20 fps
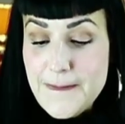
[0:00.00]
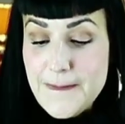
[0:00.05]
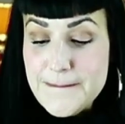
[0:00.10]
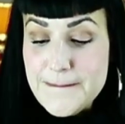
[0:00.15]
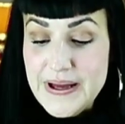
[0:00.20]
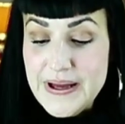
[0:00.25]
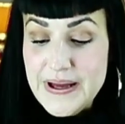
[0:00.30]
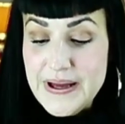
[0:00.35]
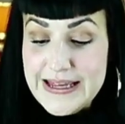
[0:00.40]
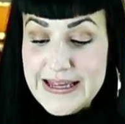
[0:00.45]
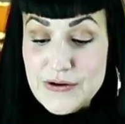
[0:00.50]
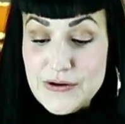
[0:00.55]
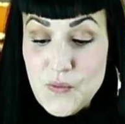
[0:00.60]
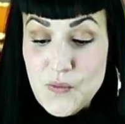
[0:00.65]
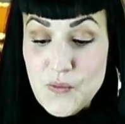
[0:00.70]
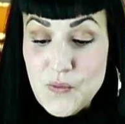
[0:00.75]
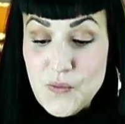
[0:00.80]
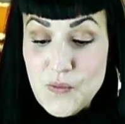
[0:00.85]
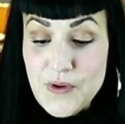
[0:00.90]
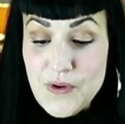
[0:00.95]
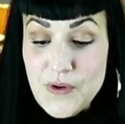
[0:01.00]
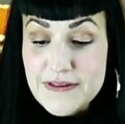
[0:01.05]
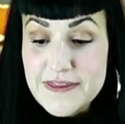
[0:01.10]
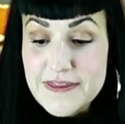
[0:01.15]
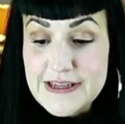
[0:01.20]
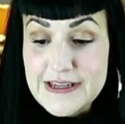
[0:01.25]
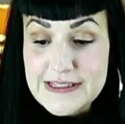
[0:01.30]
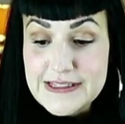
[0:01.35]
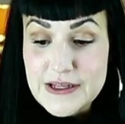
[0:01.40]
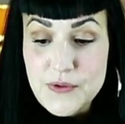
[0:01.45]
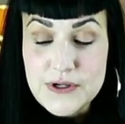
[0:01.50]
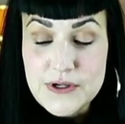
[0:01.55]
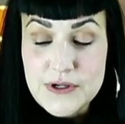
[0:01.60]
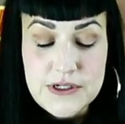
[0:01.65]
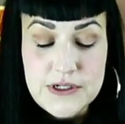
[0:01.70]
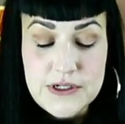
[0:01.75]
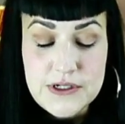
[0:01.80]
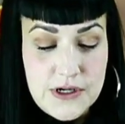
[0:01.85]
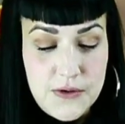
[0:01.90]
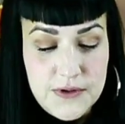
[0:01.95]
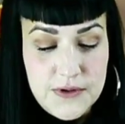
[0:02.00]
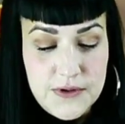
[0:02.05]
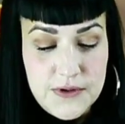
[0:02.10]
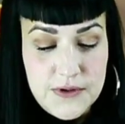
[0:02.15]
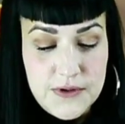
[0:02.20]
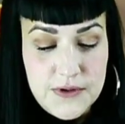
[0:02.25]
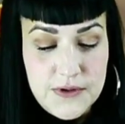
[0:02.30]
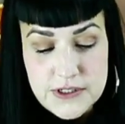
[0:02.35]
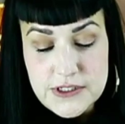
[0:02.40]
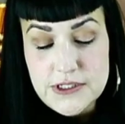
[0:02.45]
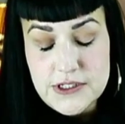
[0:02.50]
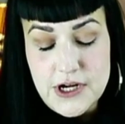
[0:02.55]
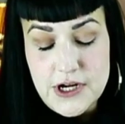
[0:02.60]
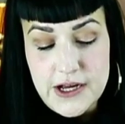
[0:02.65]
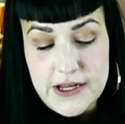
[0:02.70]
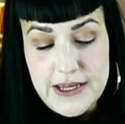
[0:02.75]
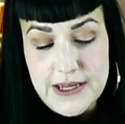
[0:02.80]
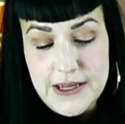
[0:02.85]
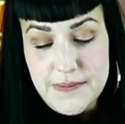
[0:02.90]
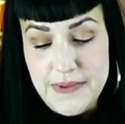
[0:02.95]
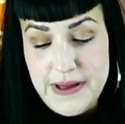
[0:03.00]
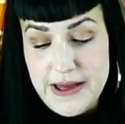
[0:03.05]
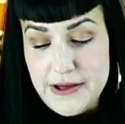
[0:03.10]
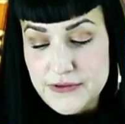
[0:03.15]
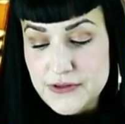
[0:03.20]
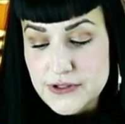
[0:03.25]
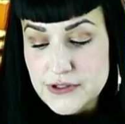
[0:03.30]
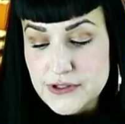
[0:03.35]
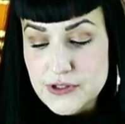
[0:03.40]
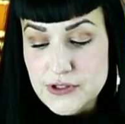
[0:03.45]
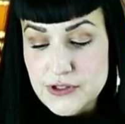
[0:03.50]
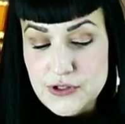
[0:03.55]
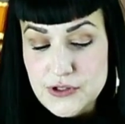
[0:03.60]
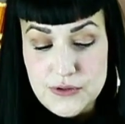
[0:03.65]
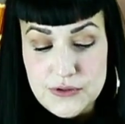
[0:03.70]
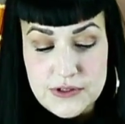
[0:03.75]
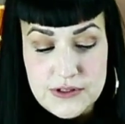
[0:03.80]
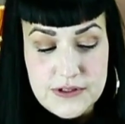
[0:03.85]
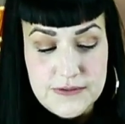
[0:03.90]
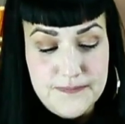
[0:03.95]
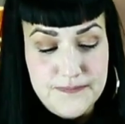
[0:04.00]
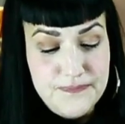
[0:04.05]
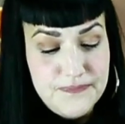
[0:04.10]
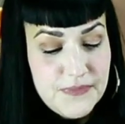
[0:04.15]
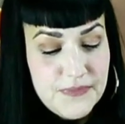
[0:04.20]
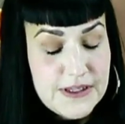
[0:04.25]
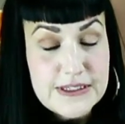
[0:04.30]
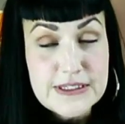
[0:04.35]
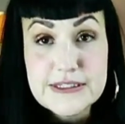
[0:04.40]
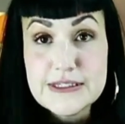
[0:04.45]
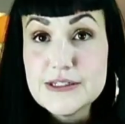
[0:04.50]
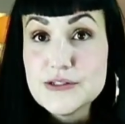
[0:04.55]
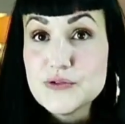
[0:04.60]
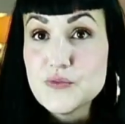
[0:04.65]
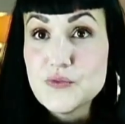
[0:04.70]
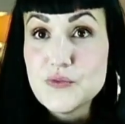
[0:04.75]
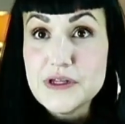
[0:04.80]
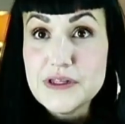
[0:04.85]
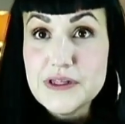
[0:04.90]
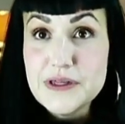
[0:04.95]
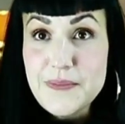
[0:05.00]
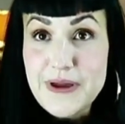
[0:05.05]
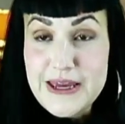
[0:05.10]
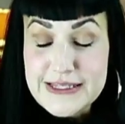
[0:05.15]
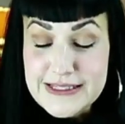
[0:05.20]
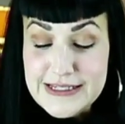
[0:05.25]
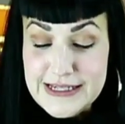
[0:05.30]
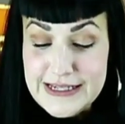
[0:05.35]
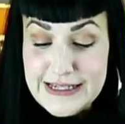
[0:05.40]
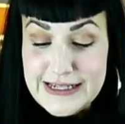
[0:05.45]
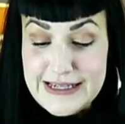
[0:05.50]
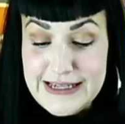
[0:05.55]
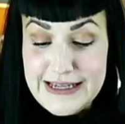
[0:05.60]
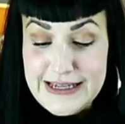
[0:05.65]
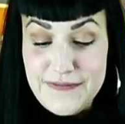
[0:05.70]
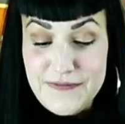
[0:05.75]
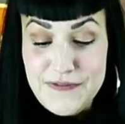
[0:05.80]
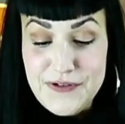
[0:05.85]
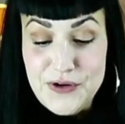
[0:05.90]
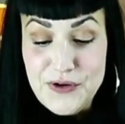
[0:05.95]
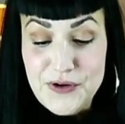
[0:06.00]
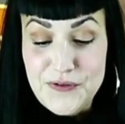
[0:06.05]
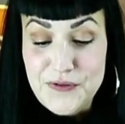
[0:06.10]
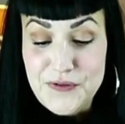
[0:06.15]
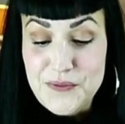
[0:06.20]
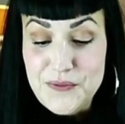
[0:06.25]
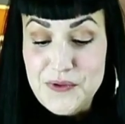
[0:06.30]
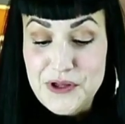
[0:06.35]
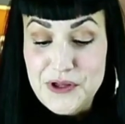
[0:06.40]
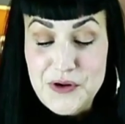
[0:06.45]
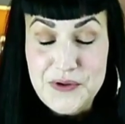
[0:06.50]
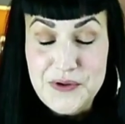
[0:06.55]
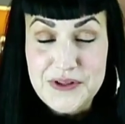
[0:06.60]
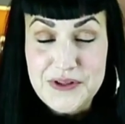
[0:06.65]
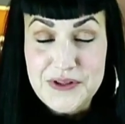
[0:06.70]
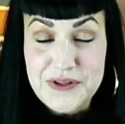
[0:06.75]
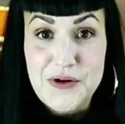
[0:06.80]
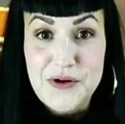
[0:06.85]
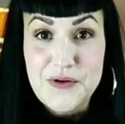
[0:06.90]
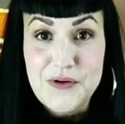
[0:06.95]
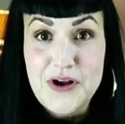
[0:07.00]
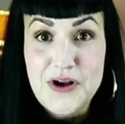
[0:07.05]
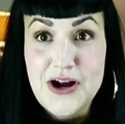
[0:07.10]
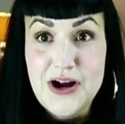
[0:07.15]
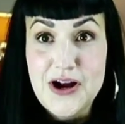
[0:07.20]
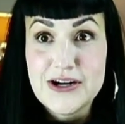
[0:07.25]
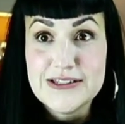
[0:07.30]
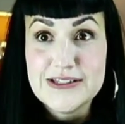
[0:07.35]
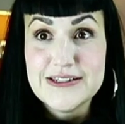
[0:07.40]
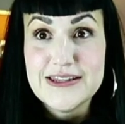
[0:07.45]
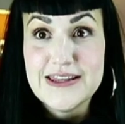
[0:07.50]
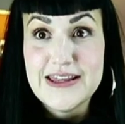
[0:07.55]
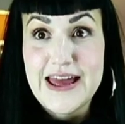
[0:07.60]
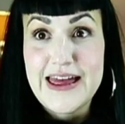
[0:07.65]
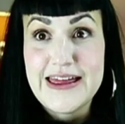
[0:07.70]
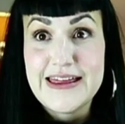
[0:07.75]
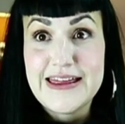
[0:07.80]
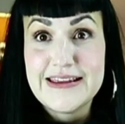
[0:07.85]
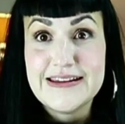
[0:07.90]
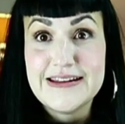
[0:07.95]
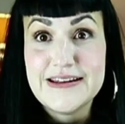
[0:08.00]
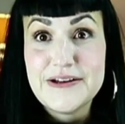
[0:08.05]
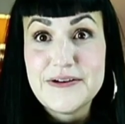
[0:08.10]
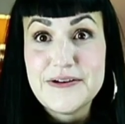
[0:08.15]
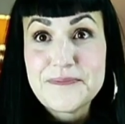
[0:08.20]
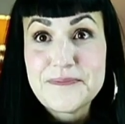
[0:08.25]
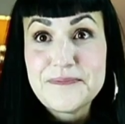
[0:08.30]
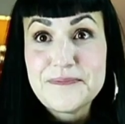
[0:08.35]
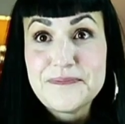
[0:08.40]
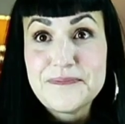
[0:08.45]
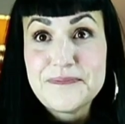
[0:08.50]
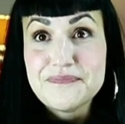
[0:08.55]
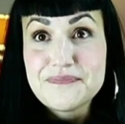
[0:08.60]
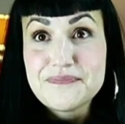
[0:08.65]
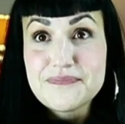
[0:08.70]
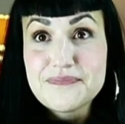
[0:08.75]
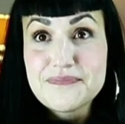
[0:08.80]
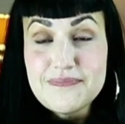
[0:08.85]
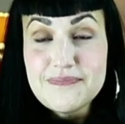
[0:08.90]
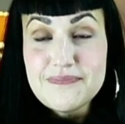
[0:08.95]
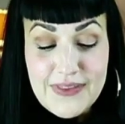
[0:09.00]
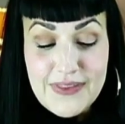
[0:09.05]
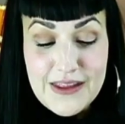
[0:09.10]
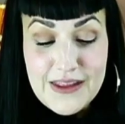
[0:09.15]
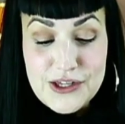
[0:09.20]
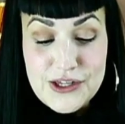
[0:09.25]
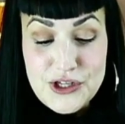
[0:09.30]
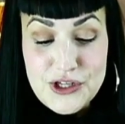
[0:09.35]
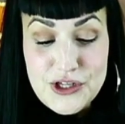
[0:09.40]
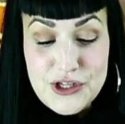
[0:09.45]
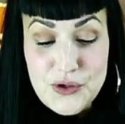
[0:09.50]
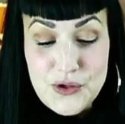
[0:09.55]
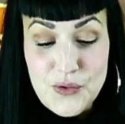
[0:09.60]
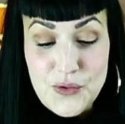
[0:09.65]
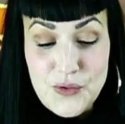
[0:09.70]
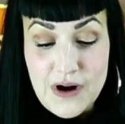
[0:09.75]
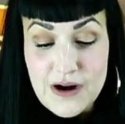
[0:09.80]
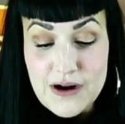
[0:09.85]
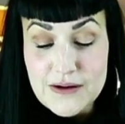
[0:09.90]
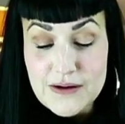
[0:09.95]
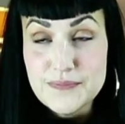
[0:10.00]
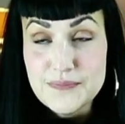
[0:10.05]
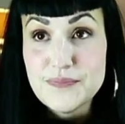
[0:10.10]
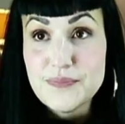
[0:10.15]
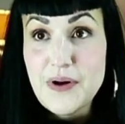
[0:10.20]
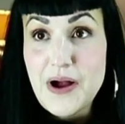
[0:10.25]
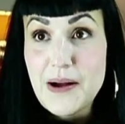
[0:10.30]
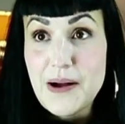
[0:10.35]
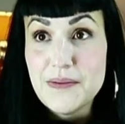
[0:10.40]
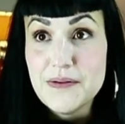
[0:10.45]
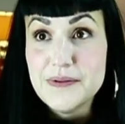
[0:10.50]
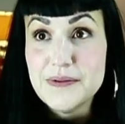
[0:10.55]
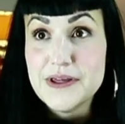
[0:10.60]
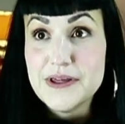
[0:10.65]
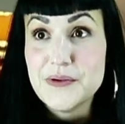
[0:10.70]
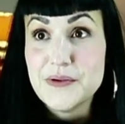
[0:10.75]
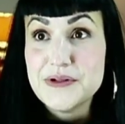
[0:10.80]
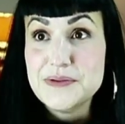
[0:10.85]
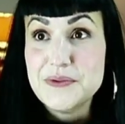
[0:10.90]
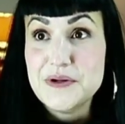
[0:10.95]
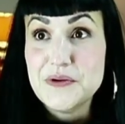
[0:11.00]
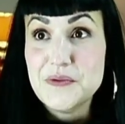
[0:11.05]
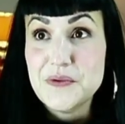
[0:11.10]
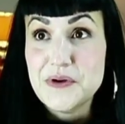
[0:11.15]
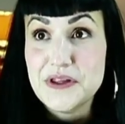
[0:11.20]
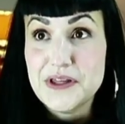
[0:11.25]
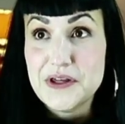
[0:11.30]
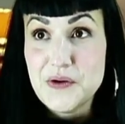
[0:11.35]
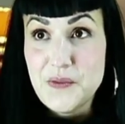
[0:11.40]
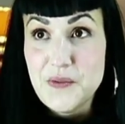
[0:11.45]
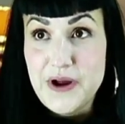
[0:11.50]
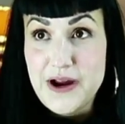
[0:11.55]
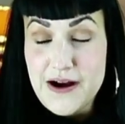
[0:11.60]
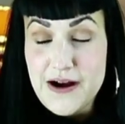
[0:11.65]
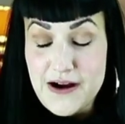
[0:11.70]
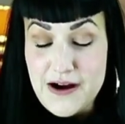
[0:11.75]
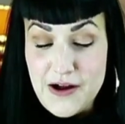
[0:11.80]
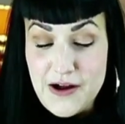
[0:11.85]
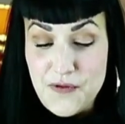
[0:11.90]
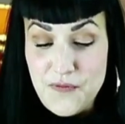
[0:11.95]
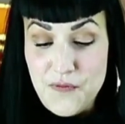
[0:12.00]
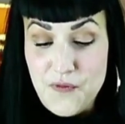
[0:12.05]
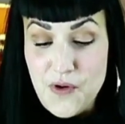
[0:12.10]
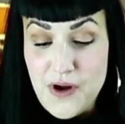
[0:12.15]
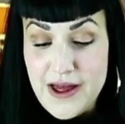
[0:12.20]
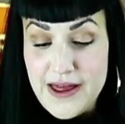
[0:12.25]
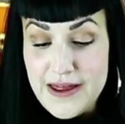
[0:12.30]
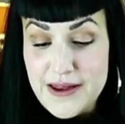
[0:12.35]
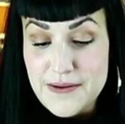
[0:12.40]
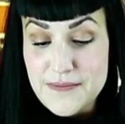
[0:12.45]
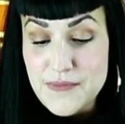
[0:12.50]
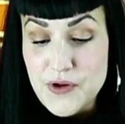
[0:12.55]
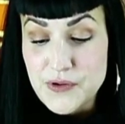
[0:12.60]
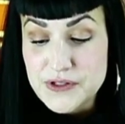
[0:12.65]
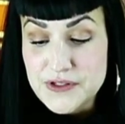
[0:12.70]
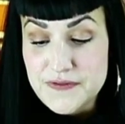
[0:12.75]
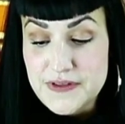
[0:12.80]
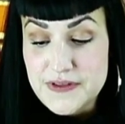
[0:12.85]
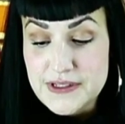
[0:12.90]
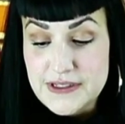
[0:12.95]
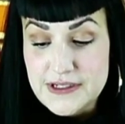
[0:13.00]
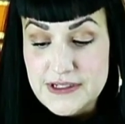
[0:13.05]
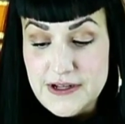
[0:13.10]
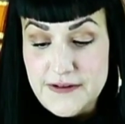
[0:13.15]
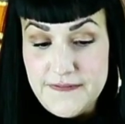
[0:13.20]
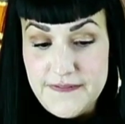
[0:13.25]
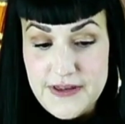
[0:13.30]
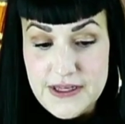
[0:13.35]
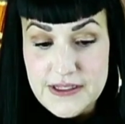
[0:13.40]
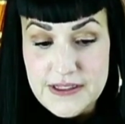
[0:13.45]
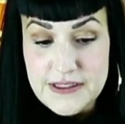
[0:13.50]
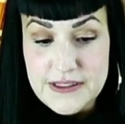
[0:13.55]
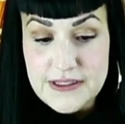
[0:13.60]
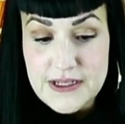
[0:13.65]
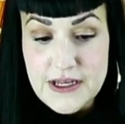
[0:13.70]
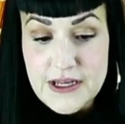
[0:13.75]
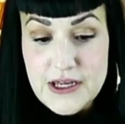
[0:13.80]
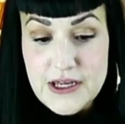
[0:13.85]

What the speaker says: But one of the things I wanted to start with first is talking about the suits. This is really basic. If you're familiar with tarot cards, then you are probably going to be really aware of what most of this stuff is.